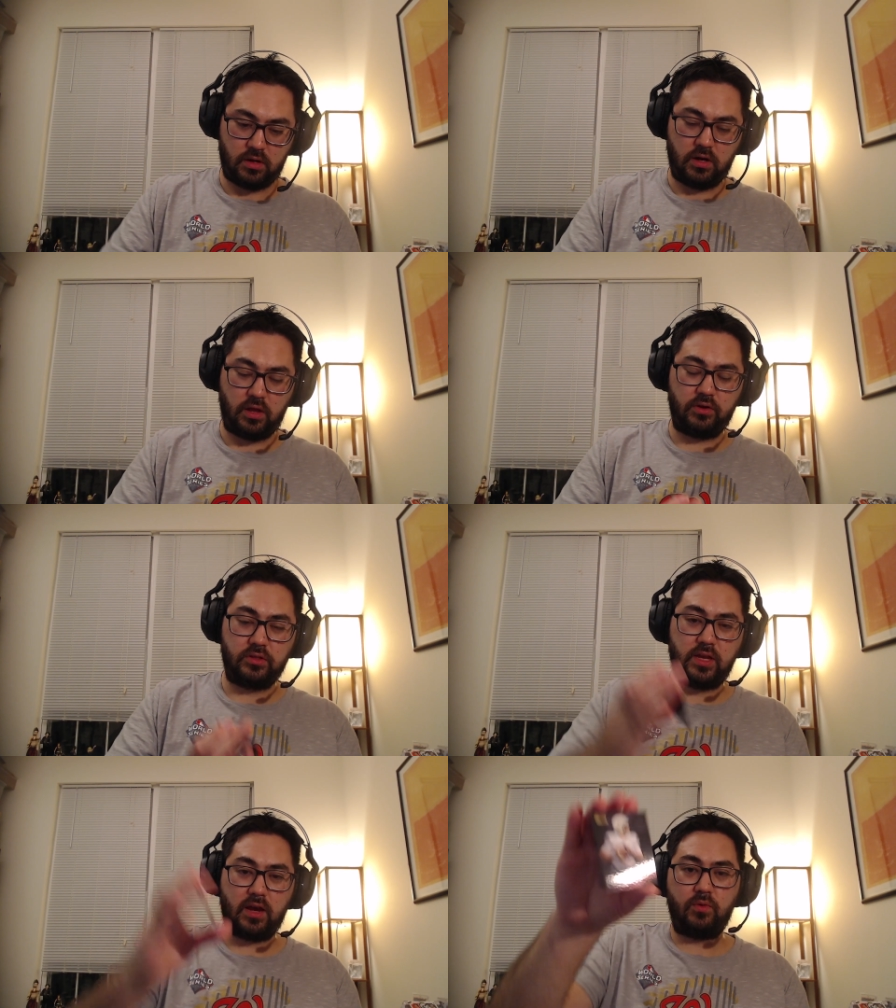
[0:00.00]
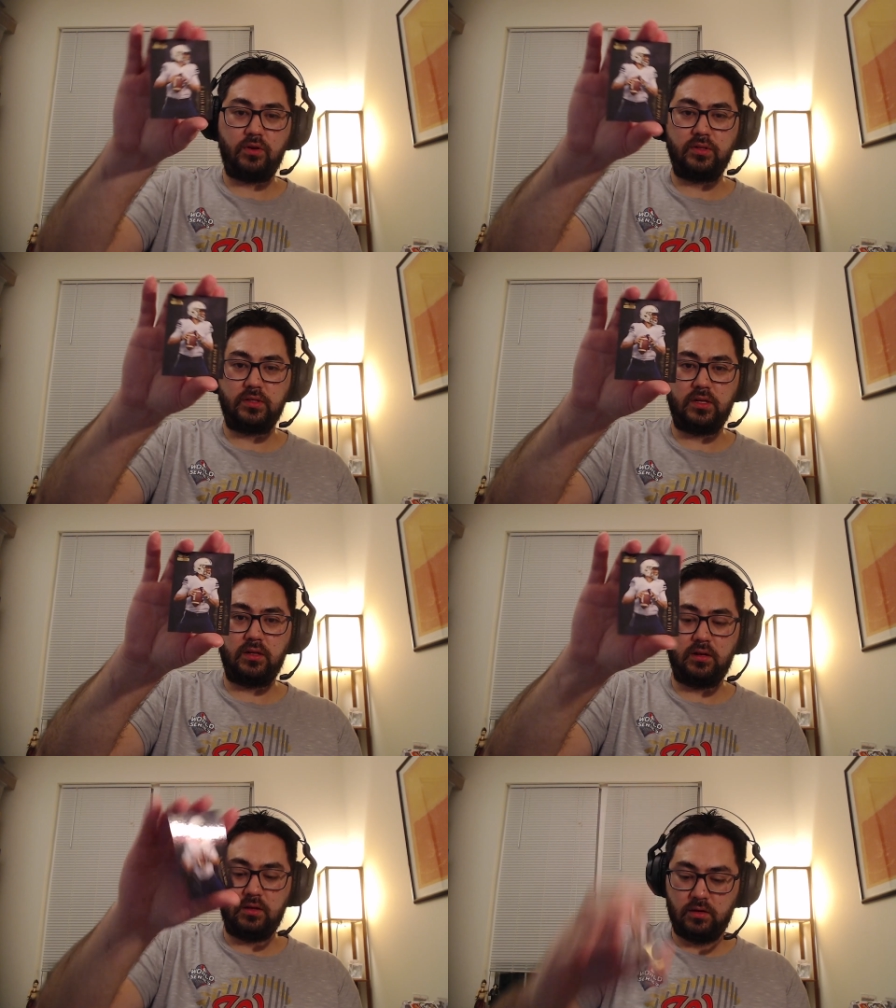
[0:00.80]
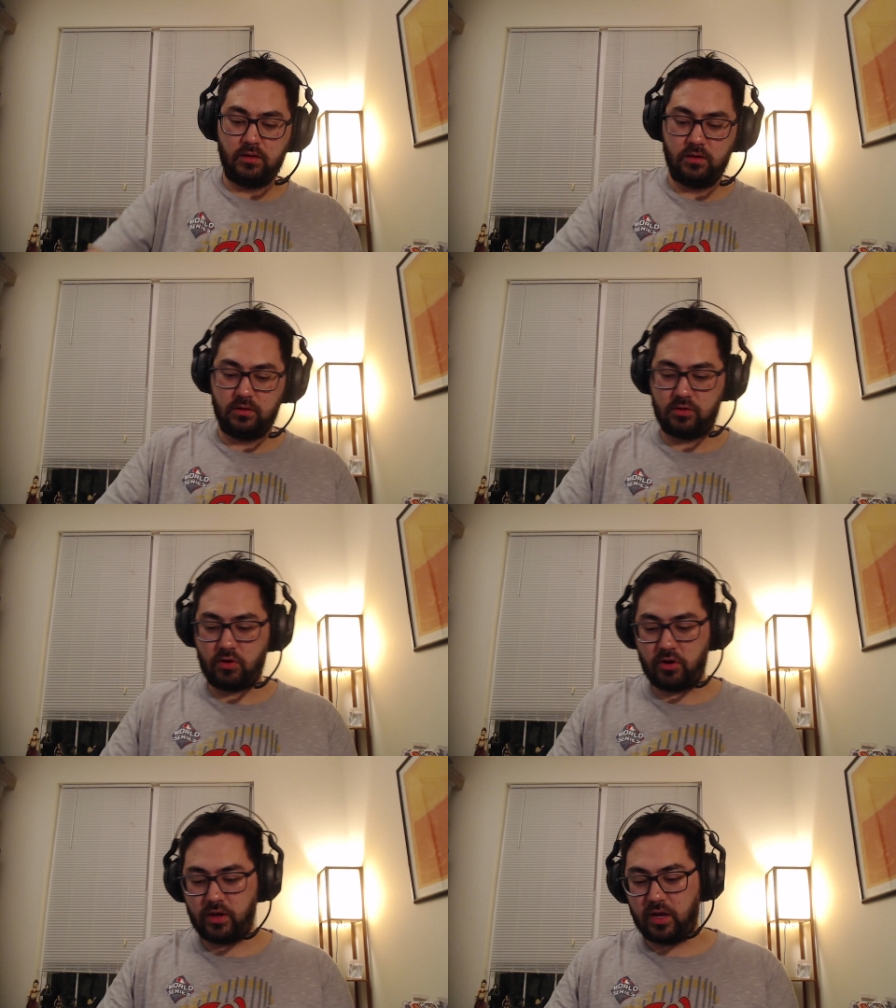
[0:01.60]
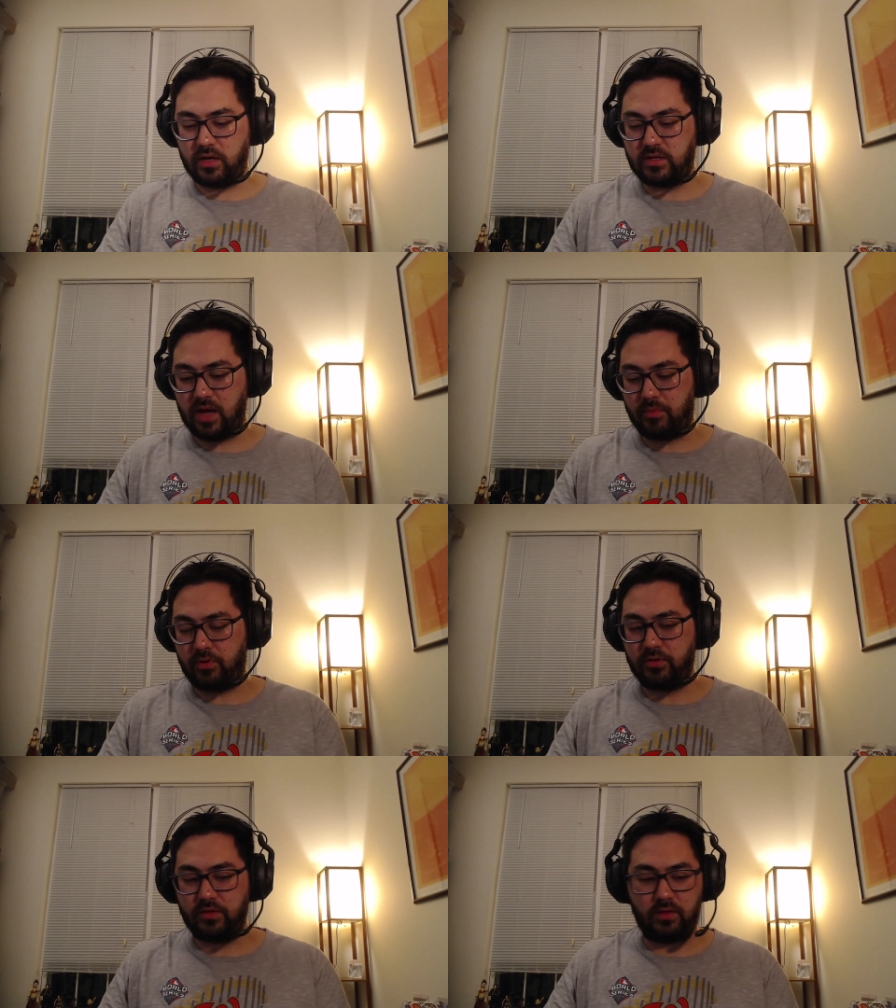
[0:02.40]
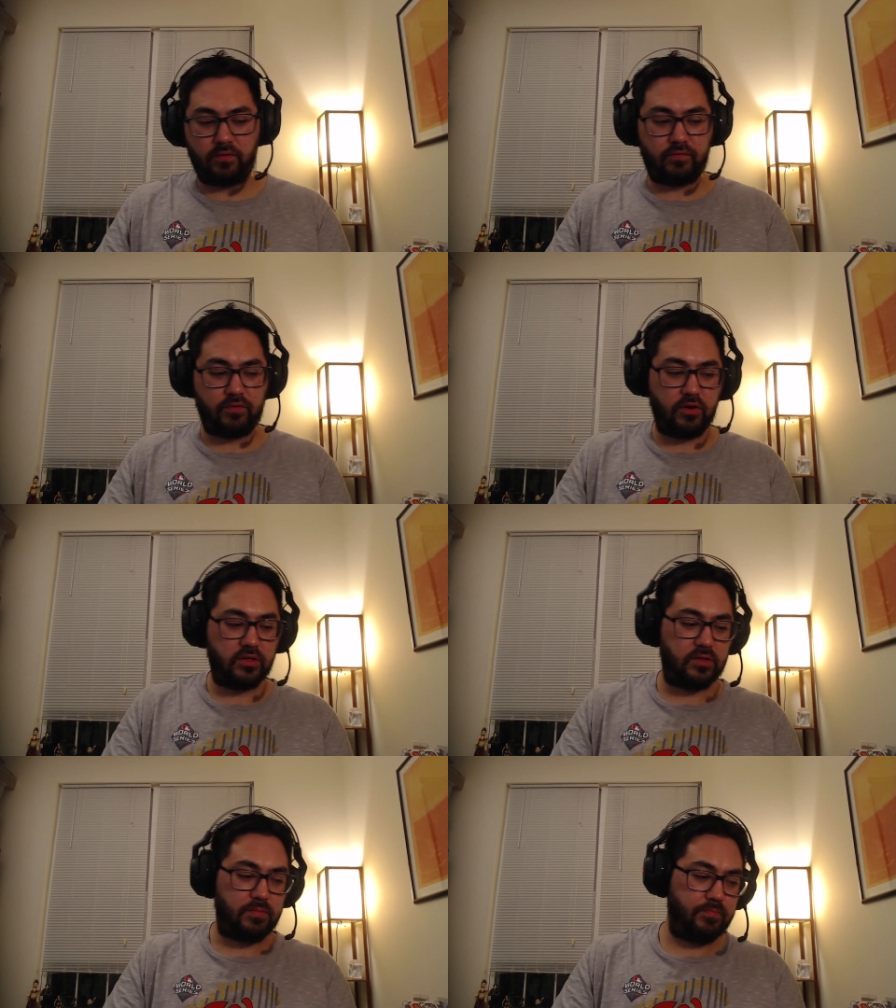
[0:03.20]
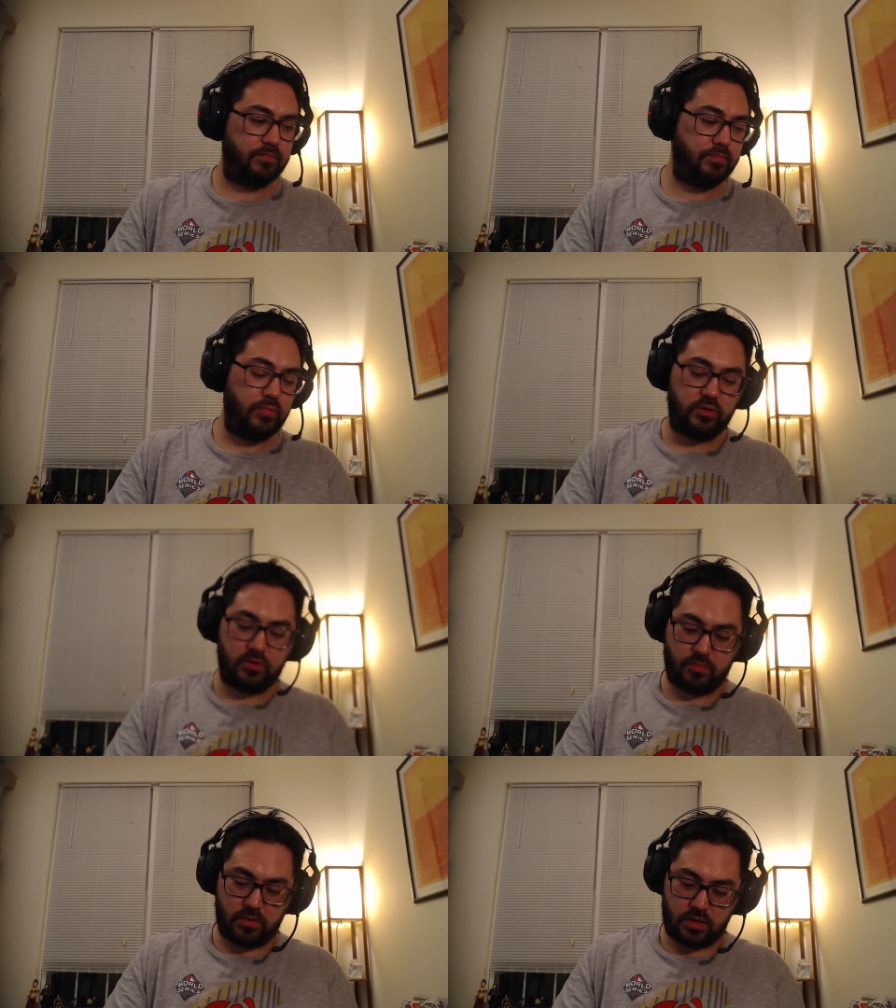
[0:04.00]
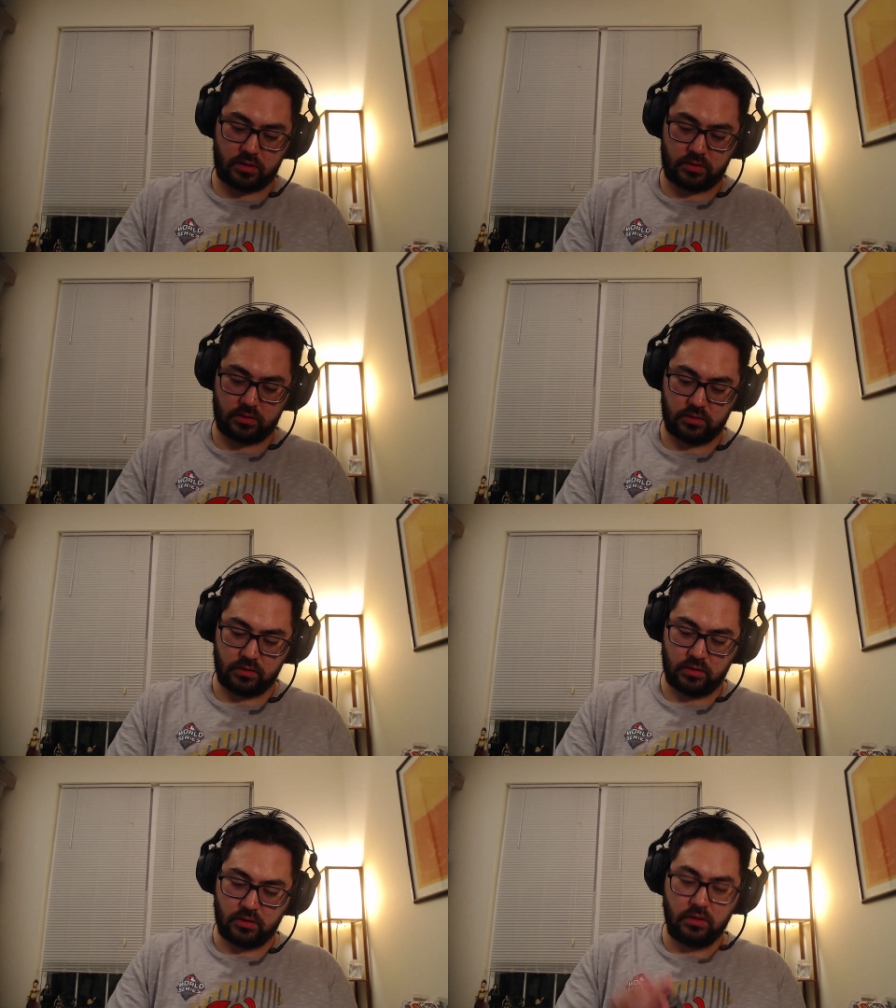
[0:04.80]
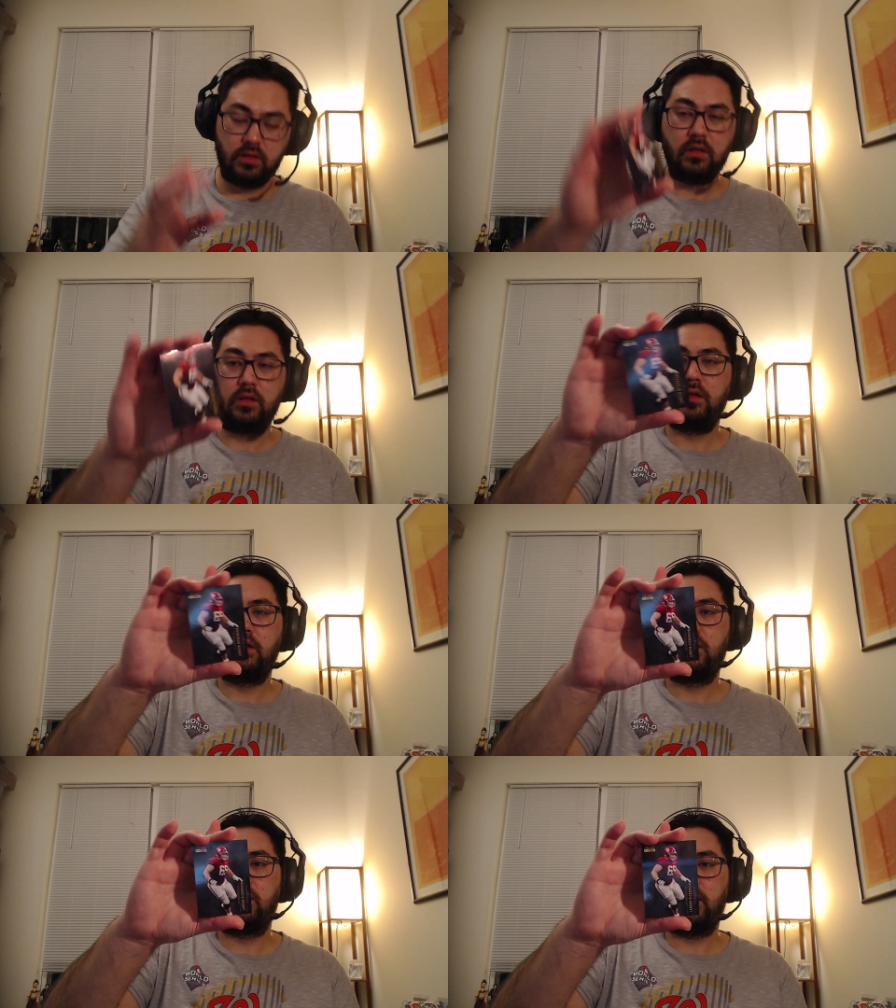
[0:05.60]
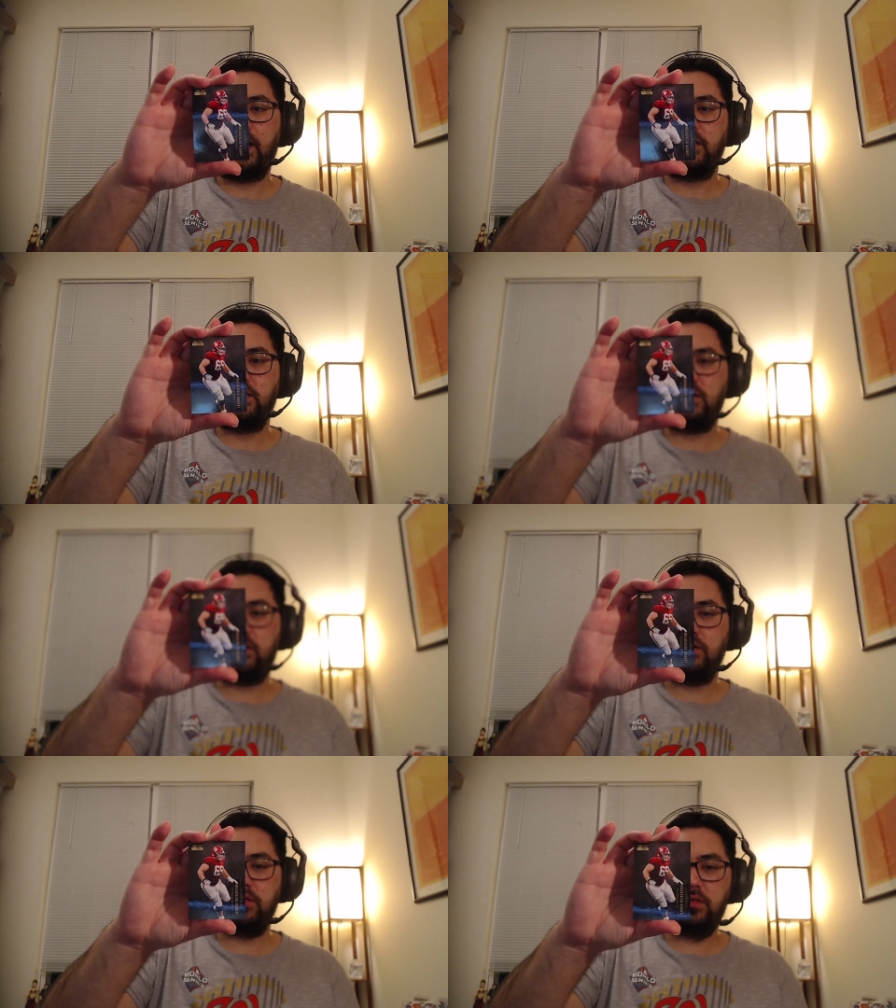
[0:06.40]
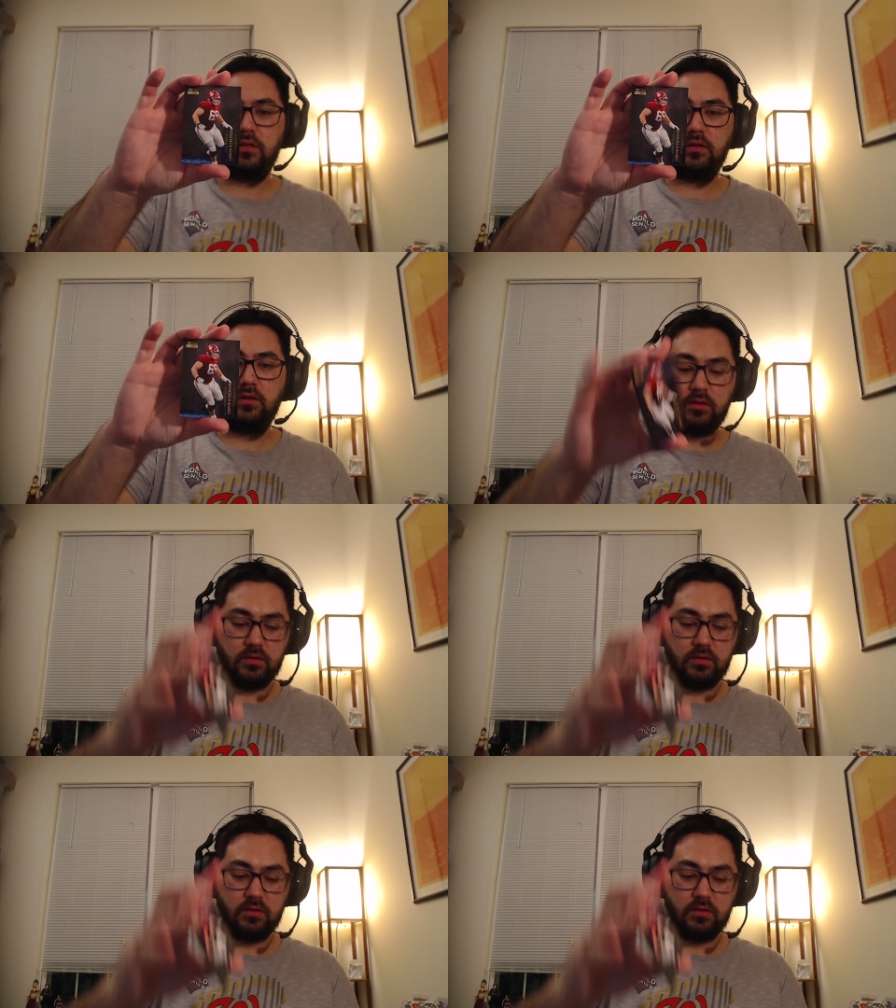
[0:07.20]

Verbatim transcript: Another Zach Wilson. So we're already getting doubles in the first booster box. Landon Dickerson.